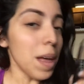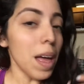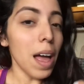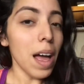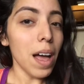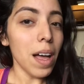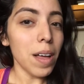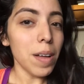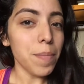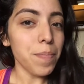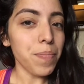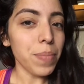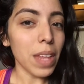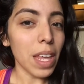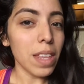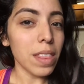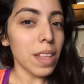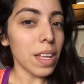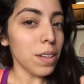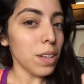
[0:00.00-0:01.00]
And
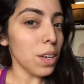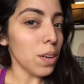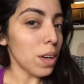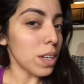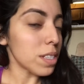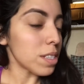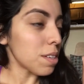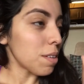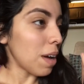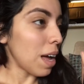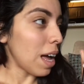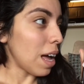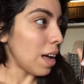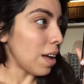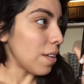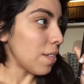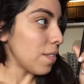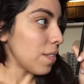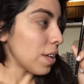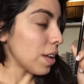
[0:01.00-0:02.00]
then you also
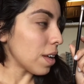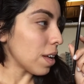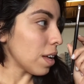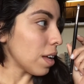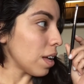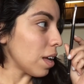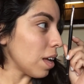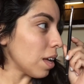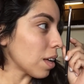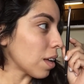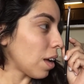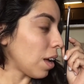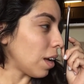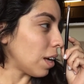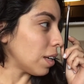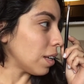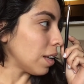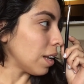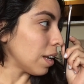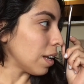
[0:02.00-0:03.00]
have
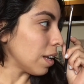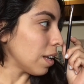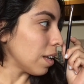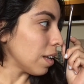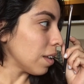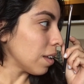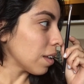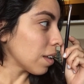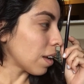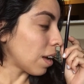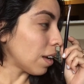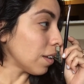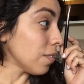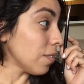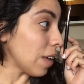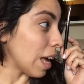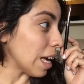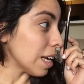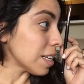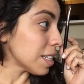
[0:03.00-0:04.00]

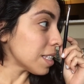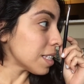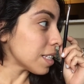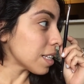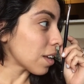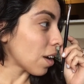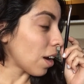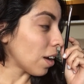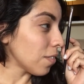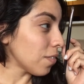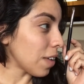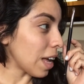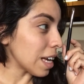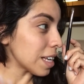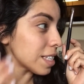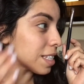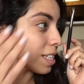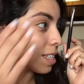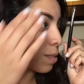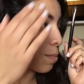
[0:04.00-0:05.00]
convex.
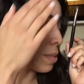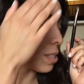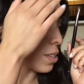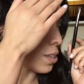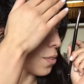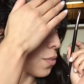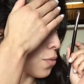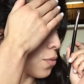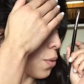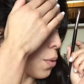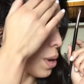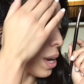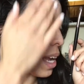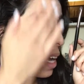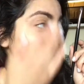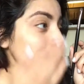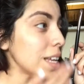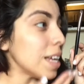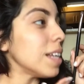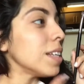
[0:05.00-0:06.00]
Convex is when your
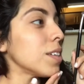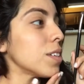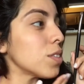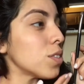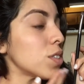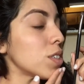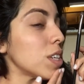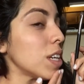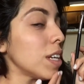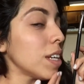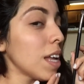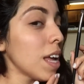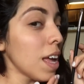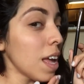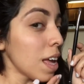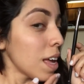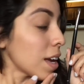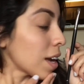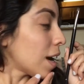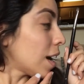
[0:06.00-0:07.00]
forehead and your chin
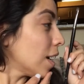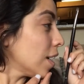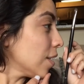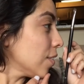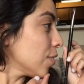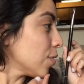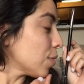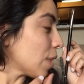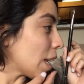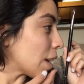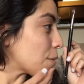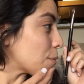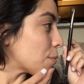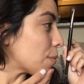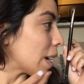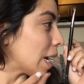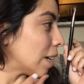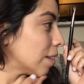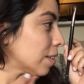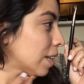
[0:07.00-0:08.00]
kind of like
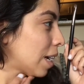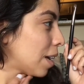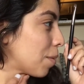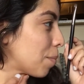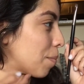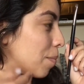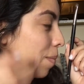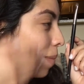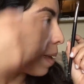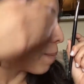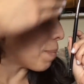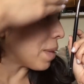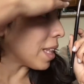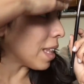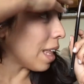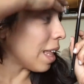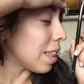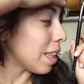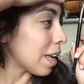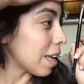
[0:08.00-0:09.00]
round out,
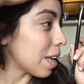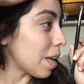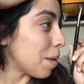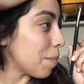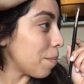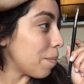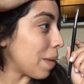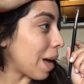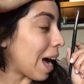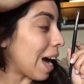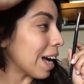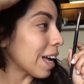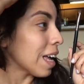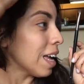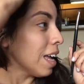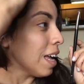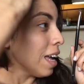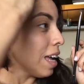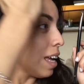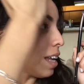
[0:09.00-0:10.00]
and they come back,
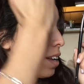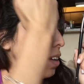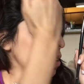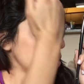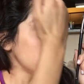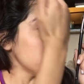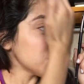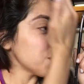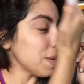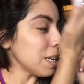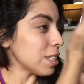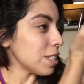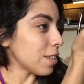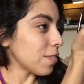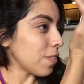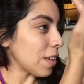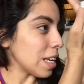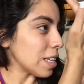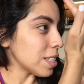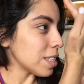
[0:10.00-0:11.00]
and it almost makes your
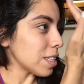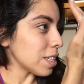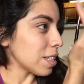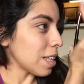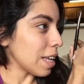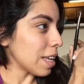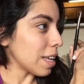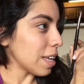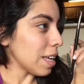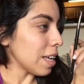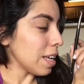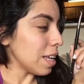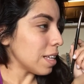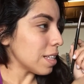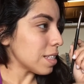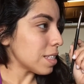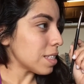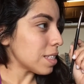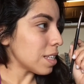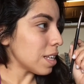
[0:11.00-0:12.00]
face look like
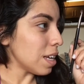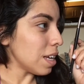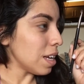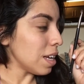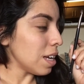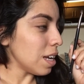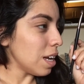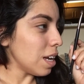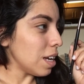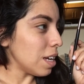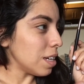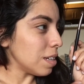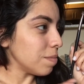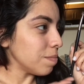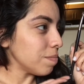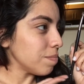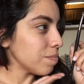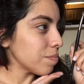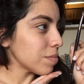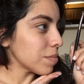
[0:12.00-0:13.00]
it's
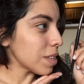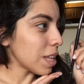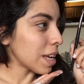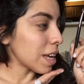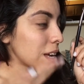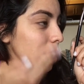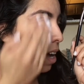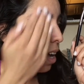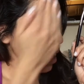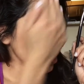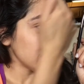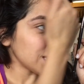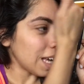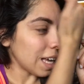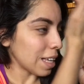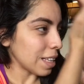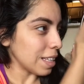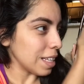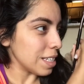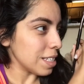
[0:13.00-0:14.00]
like a
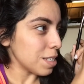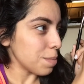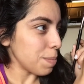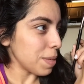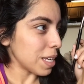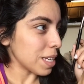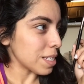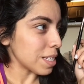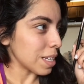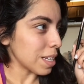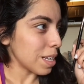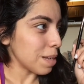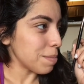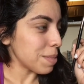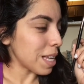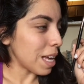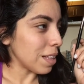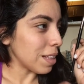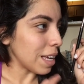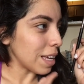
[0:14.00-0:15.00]
contact lens because it
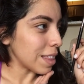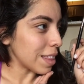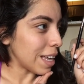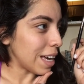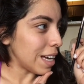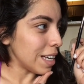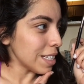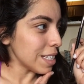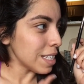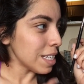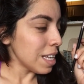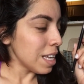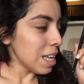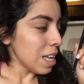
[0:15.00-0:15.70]
comes out like that.